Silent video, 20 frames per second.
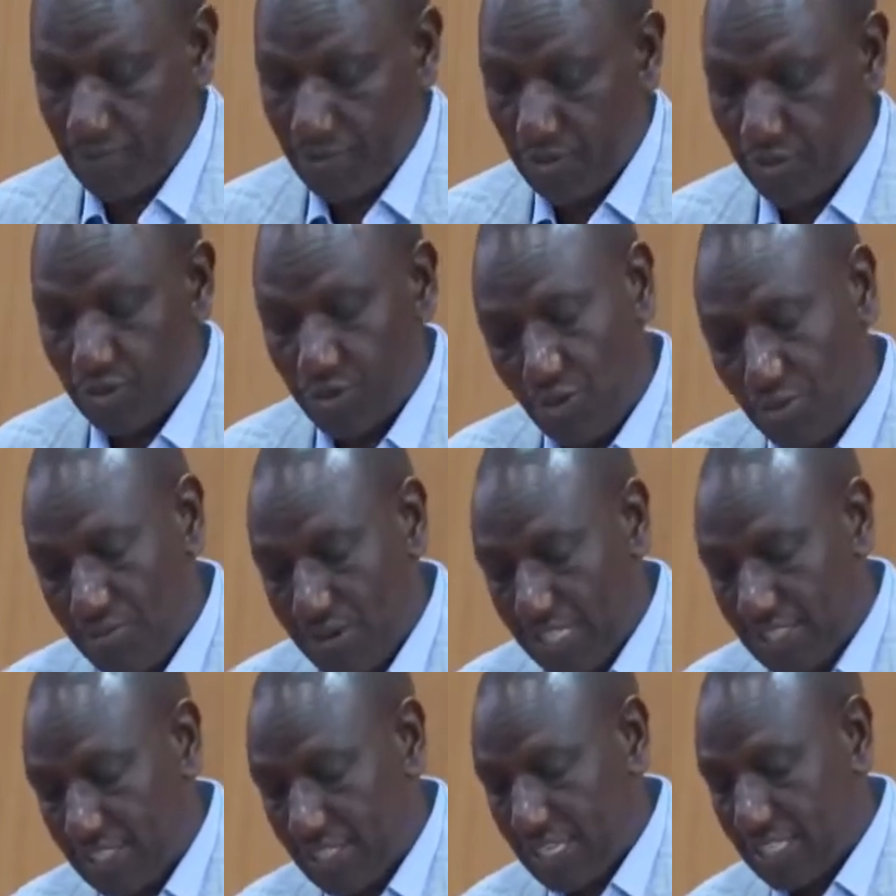so
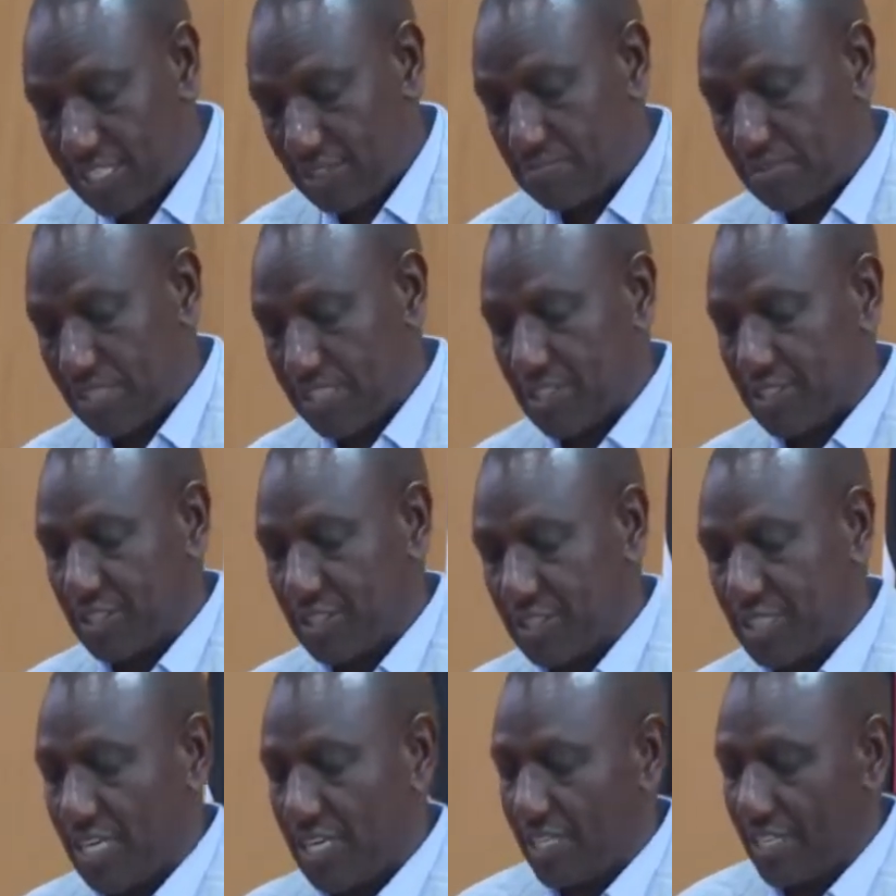much has been
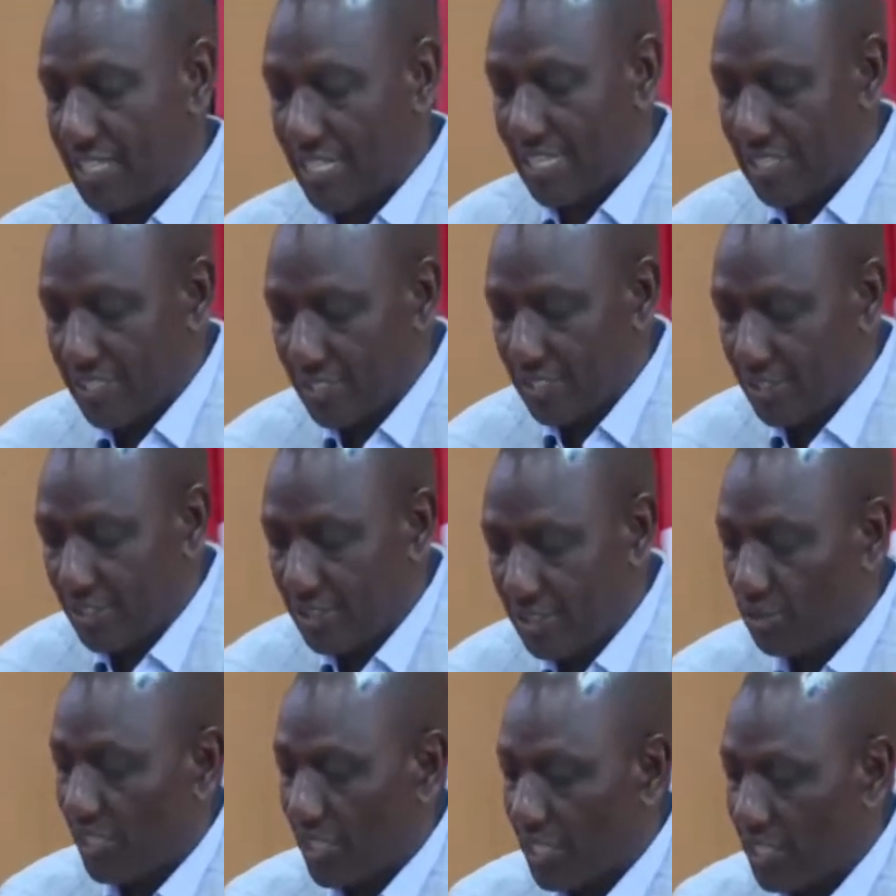said, yet
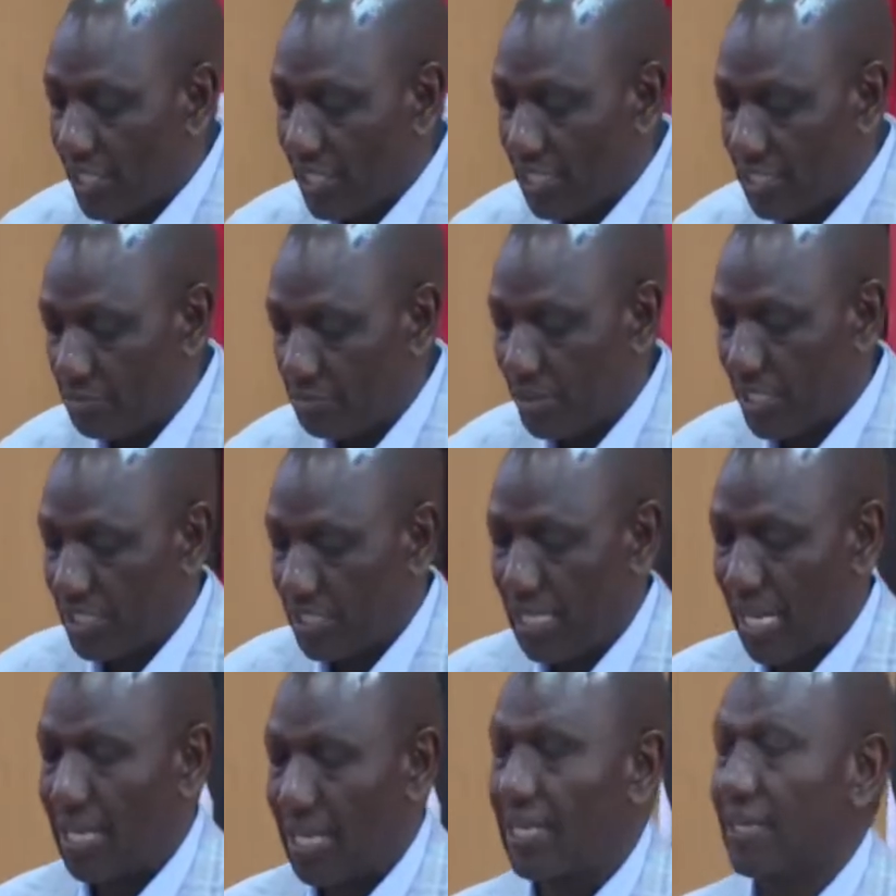so little has been
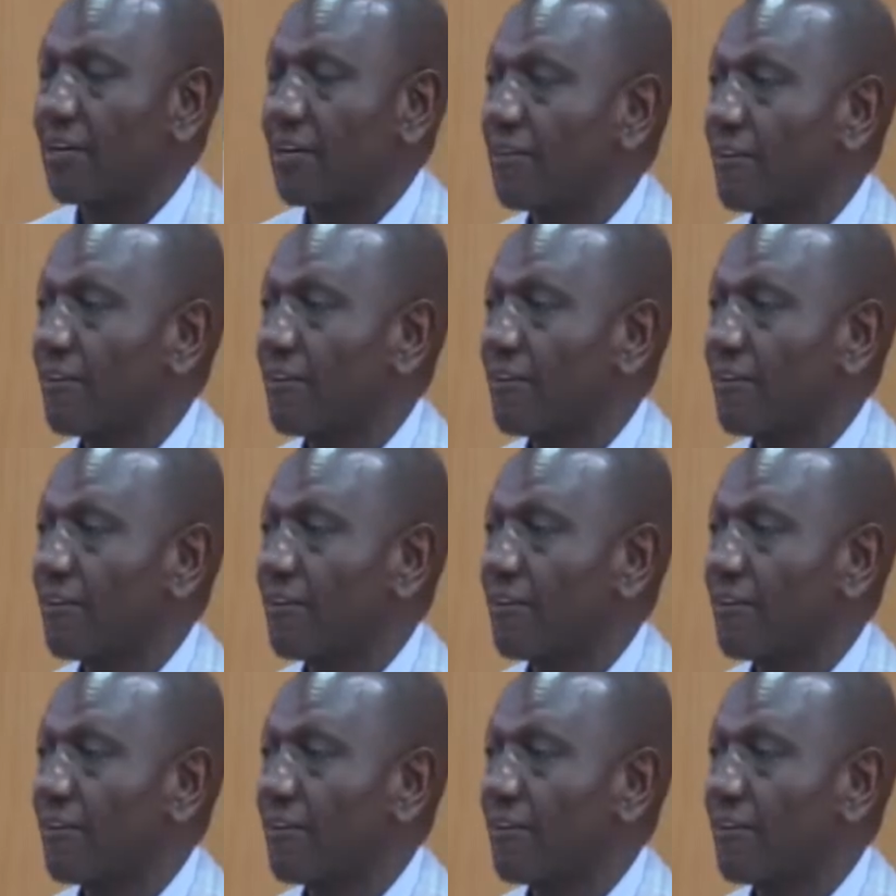done